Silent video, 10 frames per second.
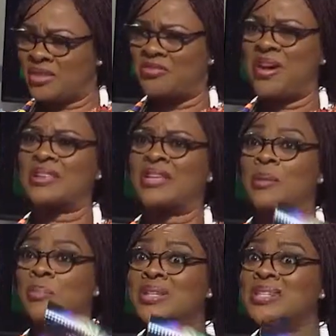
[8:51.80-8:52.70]
The fact
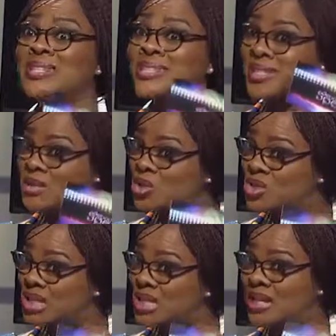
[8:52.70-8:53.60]
that our president is still
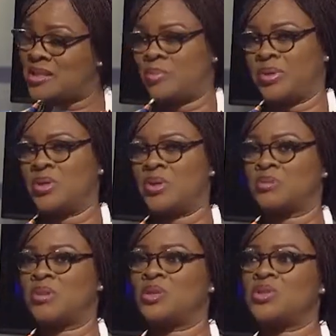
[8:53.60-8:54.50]
seen as a
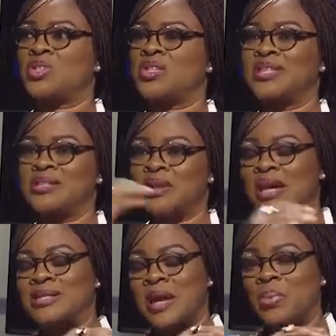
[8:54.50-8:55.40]
bigot because
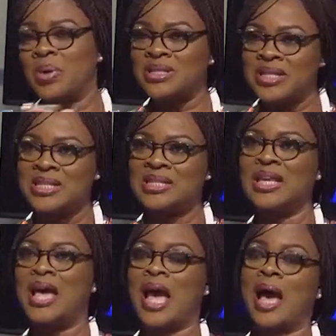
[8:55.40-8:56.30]
his
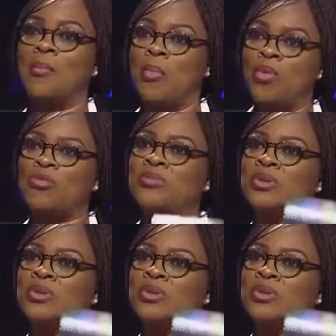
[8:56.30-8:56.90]
appointees are more